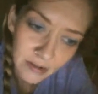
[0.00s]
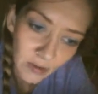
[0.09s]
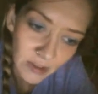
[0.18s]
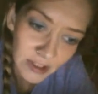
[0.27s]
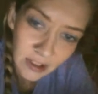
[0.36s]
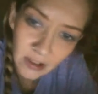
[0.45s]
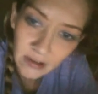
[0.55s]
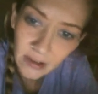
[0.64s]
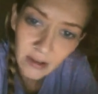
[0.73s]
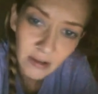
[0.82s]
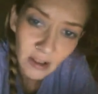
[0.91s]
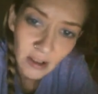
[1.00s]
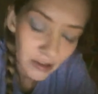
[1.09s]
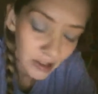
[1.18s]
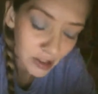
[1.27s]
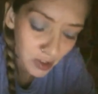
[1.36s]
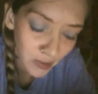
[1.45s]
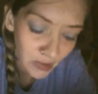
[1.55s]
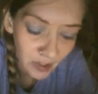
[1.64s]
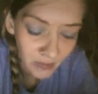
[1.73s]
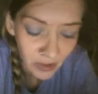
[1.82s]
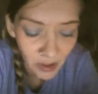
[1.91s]
You know, with seeing the triple
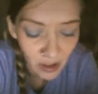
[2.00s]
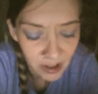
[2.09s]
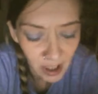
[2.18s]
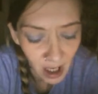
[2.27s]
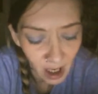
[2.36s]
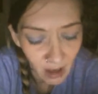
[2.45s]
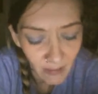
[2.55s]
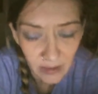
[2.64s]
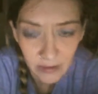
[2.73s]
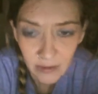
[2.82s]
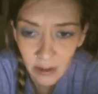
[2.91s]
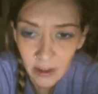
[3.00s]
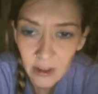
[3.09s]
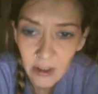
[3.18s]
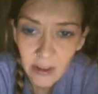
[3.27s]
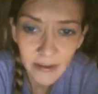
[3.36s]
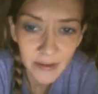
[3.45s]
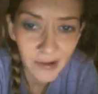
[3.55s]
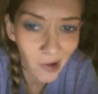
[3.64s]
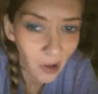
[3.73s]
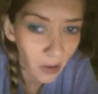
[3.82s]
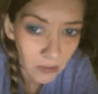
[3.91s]
numbers all the time, and you
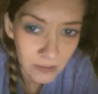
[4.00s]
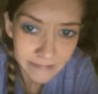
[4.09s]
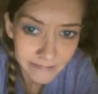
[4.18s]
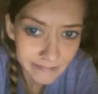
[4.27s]
know,